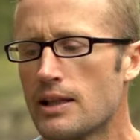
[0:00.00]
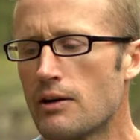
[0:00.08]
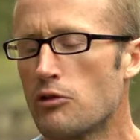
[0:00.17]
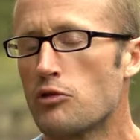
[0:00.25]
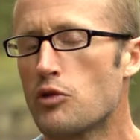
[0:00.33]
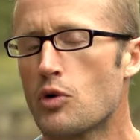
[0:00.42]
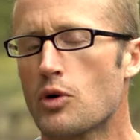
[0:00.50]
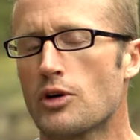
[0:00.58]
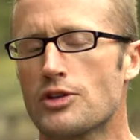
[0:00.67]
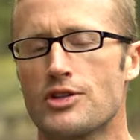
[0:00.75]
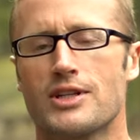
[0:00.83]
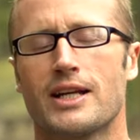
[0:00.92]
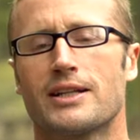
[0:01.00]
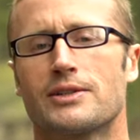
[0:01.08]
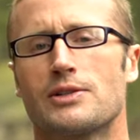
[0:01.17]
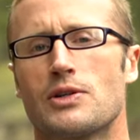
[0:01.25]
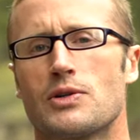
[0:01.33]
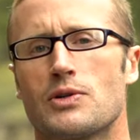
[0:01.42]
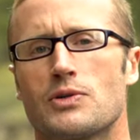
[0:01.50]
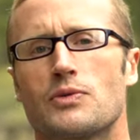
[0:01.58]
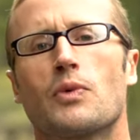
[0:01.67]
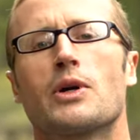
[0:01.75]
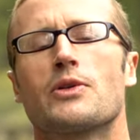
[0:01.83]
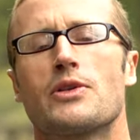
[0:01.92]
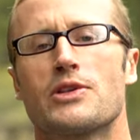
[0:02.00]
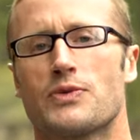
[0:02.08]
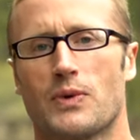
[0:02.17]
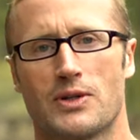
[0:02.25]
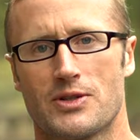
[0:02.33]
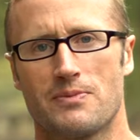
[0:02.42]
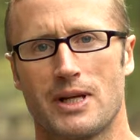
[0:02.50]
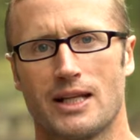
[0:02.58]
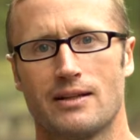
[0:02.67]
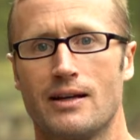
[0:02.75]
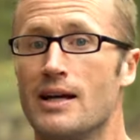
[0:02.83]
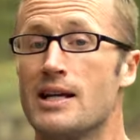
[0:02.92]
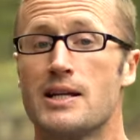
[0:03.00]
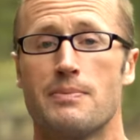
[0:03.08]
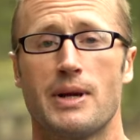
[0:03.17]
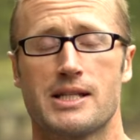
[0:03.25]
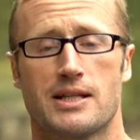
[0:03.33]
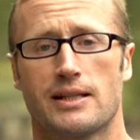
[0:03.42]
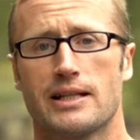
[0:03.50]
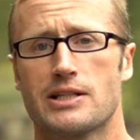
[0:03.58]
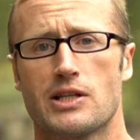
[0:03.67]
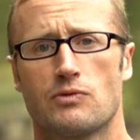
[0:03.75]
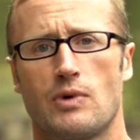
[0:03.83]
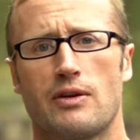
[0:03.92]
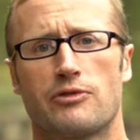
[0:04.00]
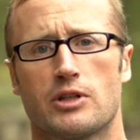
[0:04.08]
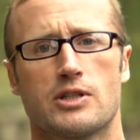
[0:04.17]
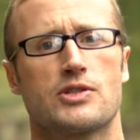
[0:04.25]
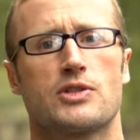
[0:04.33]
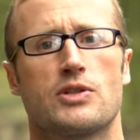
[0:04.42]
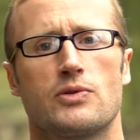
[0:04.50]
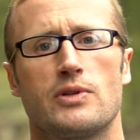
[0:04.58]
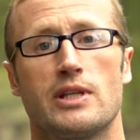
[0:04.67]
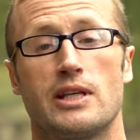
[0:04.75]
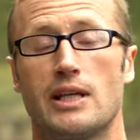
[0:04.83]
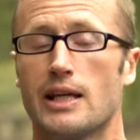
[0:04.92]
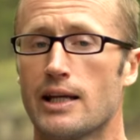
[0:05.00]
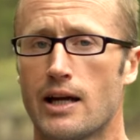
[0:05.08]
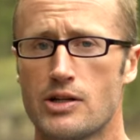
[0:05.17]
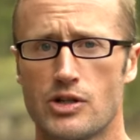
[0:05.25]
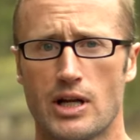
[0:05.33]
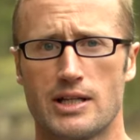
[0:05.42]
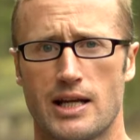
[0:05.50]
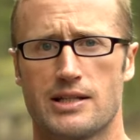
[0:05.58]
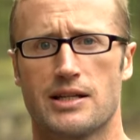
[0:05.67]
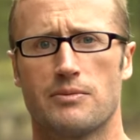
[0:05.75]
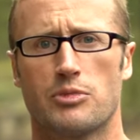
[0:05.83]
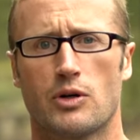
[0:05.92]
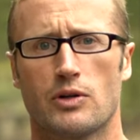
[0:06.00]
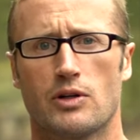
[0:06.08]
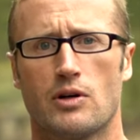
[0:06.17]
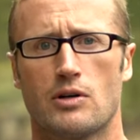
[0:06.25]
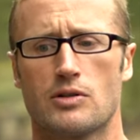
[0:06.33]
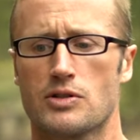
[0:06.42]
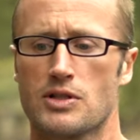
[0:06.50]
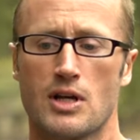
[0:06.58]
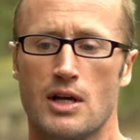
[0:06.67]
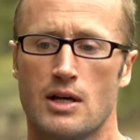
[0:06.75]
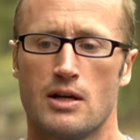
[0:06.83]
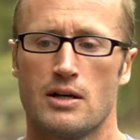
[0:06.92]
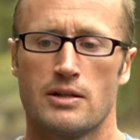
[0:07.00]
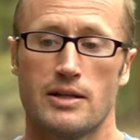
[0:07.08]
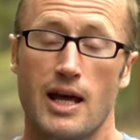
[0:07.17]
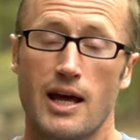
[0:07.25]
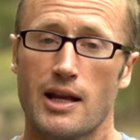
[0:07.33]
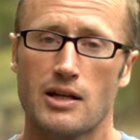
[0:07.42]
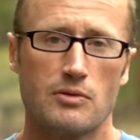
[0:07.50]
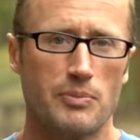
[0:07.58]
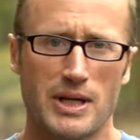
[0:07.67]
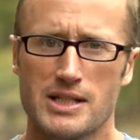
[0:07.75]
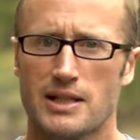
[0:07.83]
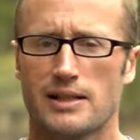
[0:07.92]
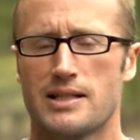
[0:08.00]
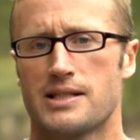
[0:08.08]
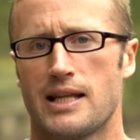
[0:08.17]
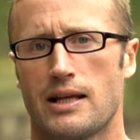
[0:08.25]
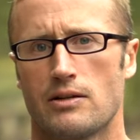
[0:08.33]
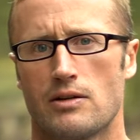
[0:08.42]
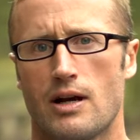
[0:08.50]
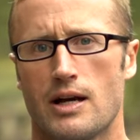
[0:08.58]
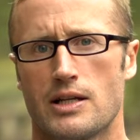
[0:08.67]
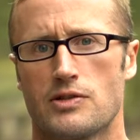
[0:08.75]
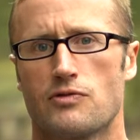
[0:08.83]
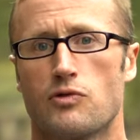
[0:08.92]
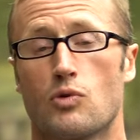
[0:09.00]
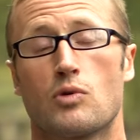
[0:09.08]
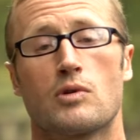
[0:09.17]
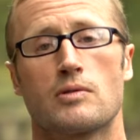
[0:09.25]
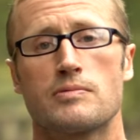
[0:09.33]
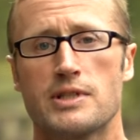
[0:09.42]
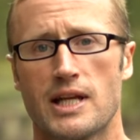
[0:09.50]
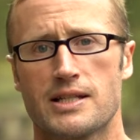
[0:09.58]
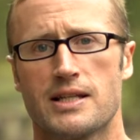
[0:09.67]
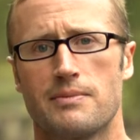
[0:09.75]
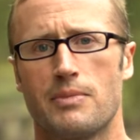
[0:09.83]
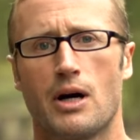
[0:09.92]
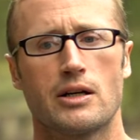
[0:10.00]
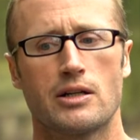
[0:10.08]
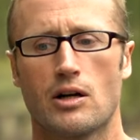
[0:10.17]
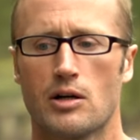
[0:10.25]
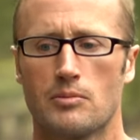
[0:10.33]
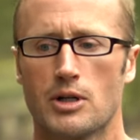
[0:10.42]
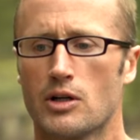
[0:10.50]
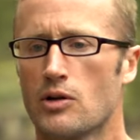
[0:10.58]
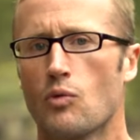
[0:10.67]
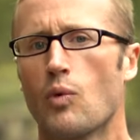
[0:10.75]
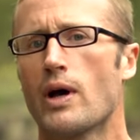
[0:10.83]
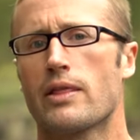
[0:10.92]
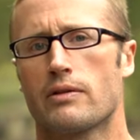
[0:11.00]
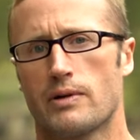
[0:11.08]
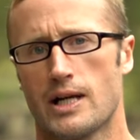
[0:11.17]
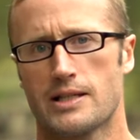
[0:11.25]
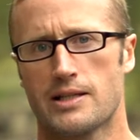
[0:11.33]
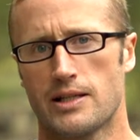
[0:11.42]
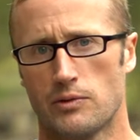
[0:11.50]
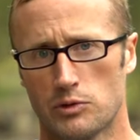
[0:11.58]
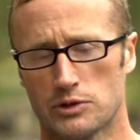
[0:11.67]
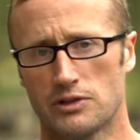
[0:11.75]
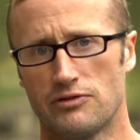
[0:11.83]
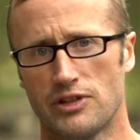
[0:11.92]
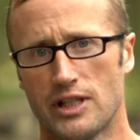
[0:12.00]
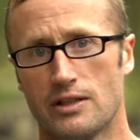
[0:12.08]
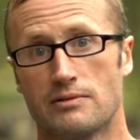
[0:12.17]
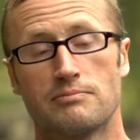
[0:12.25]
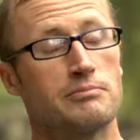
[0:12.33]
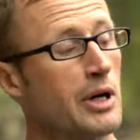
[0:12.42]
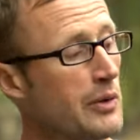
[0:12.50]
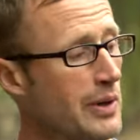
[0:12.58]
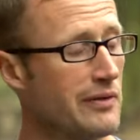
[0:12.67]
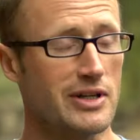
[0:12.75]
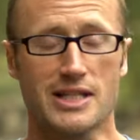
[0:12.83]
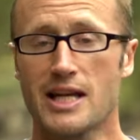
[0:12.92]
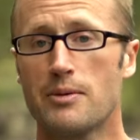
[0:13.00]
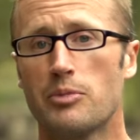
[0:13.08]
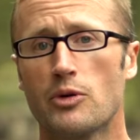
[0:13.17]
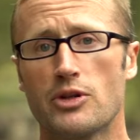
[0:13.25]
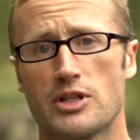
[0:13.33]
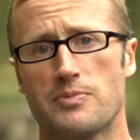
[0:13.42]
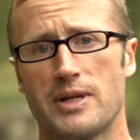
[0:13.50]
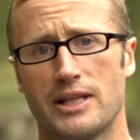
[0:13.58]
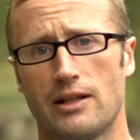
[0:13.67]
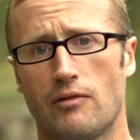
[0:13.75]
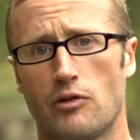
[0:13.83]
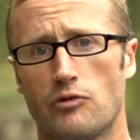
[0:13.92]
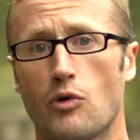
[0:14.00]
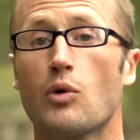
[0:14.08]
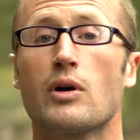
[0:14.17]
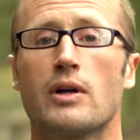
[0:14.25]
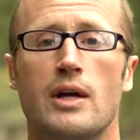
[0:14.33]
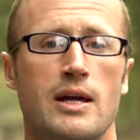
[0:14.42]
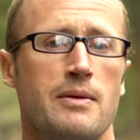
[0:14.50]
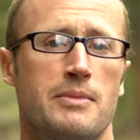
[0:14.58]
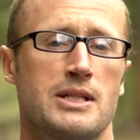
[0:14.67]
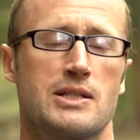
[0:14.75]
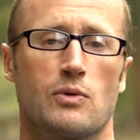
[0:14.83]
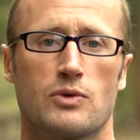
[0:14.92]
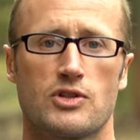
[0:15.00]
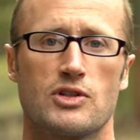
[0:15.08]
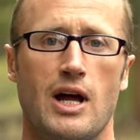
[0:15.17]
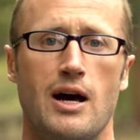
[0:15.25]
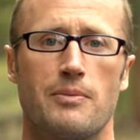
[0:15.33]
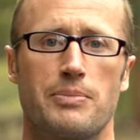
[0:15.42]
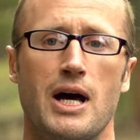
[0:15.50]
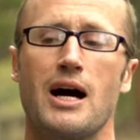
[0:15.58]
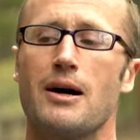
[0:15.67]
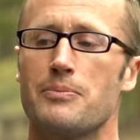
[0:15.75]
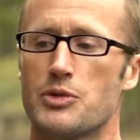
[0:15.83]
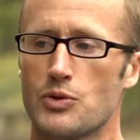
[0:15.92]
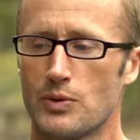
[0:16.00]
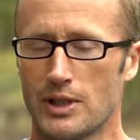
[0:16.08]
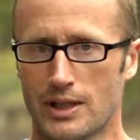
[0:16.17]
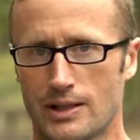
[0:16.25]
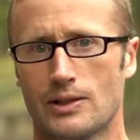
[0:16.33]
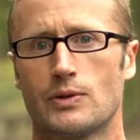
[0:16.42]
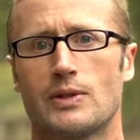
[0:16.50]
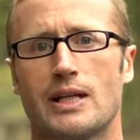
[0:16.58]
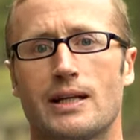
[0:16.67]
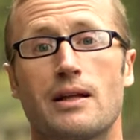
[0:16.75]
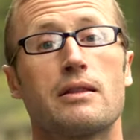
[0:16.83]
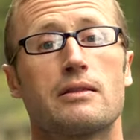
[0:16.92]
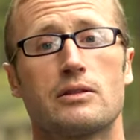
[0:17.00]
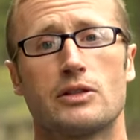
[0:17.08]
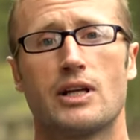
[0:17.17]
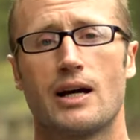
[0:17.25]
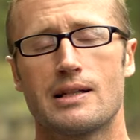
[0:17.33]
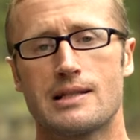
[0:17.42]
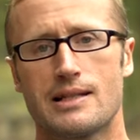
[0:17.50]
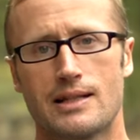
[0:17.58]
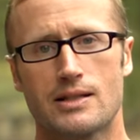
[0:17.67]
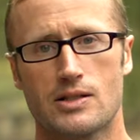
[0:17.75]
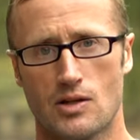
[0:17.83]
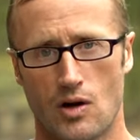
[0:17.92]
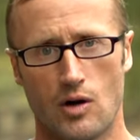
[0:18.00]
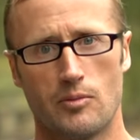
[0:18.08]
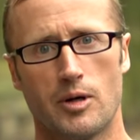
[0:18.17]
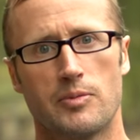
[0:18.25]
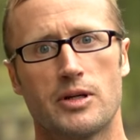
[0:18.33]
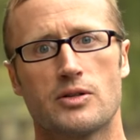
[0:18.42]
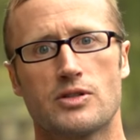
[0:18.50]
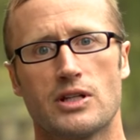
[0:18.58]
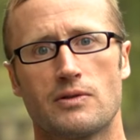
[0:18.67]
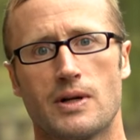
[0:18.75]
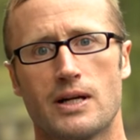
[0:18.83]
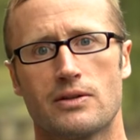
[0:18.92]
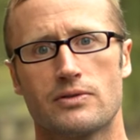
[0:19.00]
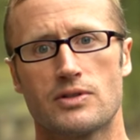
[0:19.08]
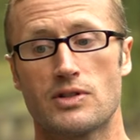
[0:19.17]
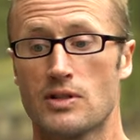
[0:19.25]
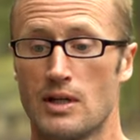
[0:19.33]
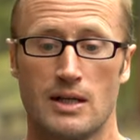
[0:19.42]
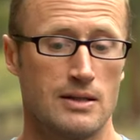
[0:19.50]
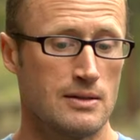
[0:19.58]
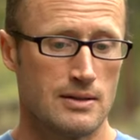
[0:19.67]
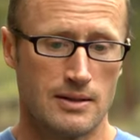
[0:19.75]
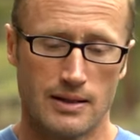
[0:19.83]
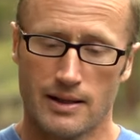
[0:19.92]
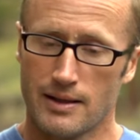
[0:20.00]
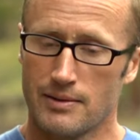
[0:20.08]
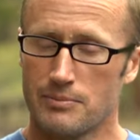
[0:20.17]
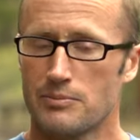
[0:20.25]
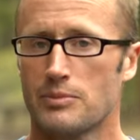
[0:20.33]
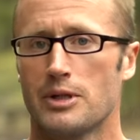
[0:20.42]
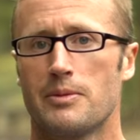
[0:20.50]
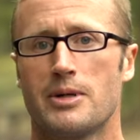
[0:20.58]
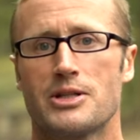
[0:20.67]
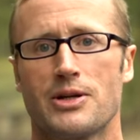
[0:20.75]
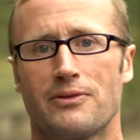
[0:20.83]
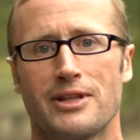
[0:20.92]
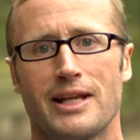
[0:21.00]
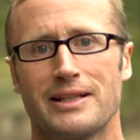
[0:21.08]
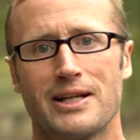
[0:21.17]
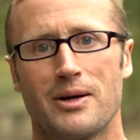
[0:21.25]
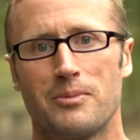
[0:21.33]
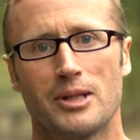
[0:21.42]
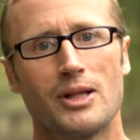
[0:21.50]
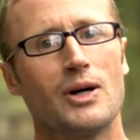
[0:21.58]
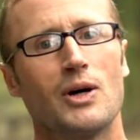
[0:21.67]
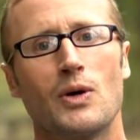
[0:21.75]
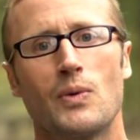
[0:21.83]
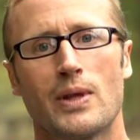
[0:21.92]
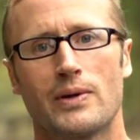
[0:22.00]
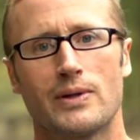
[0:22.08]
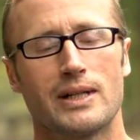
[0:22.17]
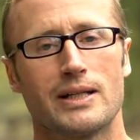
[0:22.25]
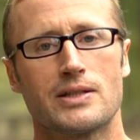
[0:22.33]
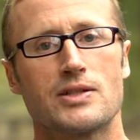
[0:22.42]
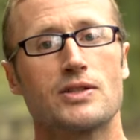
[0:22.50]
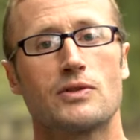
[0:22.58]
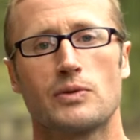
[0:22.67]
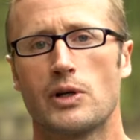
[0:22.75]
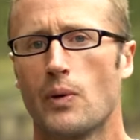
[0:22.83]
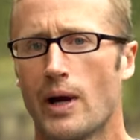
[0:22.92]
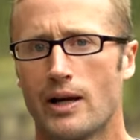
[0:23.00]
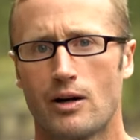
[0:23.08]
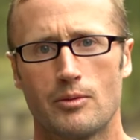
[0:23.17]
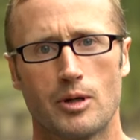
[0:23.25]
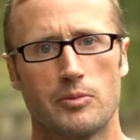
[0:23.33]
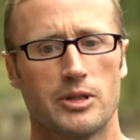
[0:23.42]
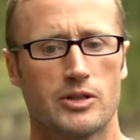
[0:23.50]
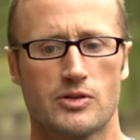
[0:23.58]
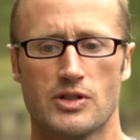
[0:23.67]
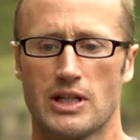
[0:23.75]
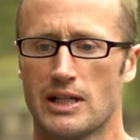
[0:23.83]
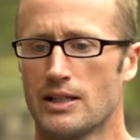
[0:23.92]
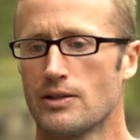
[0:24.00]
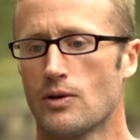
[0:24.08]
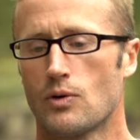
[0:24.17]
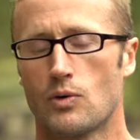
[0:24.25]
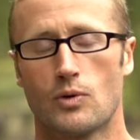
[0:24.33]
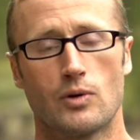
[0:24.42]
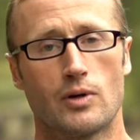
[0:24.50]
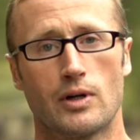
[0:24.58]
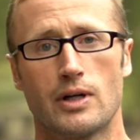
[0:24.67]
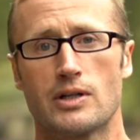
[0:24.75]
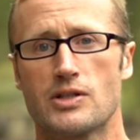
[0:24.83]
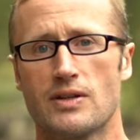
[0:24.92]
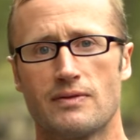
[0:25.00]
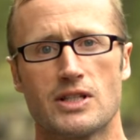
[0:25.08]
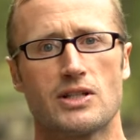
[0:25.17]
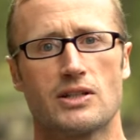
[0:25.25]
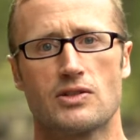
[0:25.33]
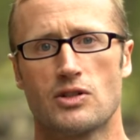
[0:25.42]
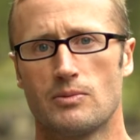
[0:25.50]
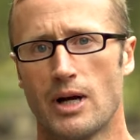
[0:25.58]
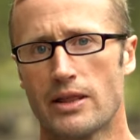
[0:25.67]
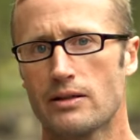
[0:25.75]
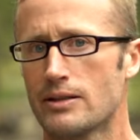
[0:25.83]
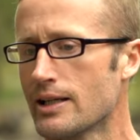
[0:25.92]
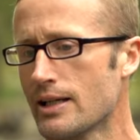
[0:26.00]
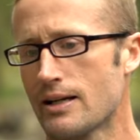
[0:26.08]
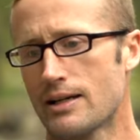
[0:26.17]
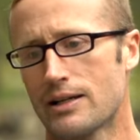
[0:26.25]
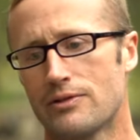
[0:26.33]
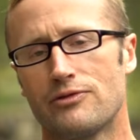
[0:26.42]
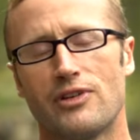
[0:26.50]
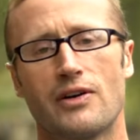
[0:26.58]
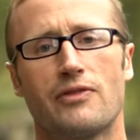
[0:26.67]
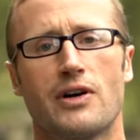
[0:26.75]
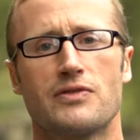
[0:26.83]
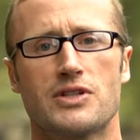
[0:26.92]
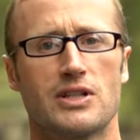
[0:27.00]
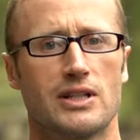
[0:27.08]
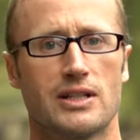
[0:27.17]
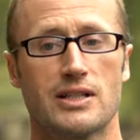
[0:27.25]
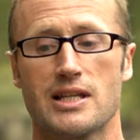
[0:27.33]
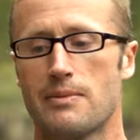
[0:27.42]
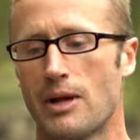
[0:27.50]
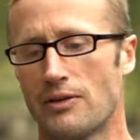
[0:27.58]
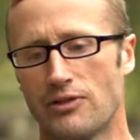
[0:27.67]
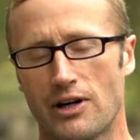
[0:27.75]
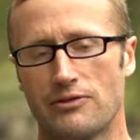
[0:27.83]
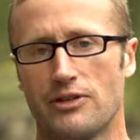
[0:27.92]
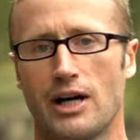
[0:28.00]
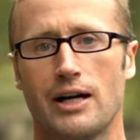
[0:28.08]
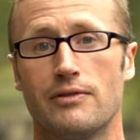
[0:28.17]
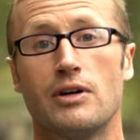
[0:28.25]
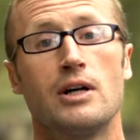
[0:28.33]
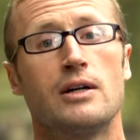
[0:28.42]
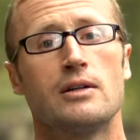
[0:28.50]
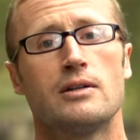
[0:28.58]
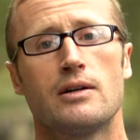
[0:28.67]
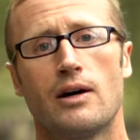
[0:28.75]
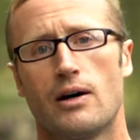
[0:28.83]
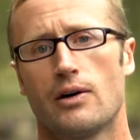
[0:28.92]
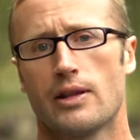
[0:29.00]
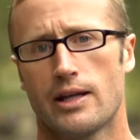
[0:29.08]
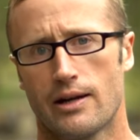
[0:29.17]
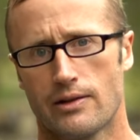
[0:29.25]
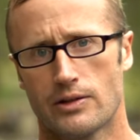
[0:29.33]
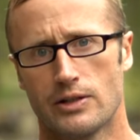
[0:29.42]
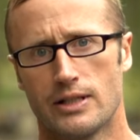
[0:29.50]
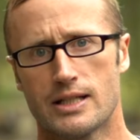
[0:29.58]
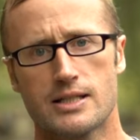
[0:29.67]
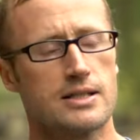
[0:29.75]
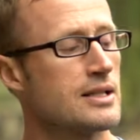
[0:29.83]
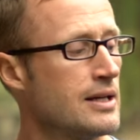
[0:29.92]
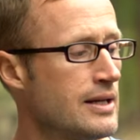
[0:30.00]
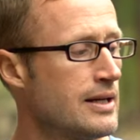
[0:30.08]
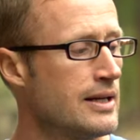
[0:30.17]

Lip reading: Level 4, standalone, what do these words mean? Basically, it's in reference to the NIJ testing protocols that are basically standardized for testing body armor, what threats it will defeat. By way of example, this being level 4 means it will stop up to and including 30-06 armor piercing rounds. Pretty much everything down below, whether it's 308 armor piercing or 7.62 by 39, 5.56, M855, all that other goodness.